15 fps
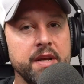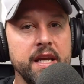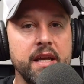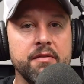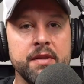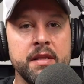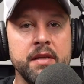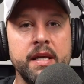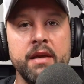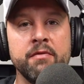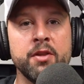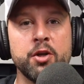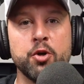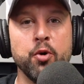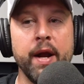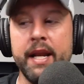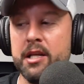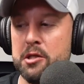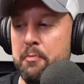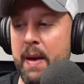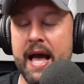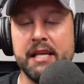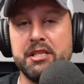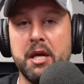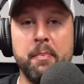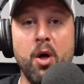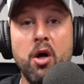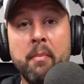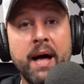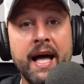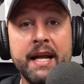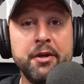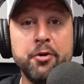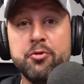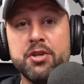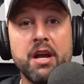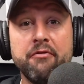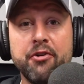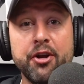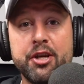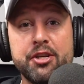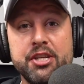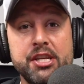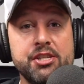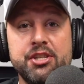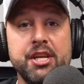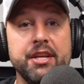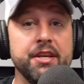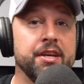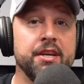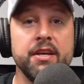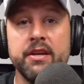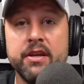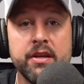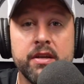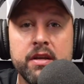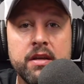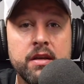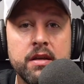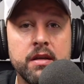even the even the greatest basketball mind who's ever existed. Real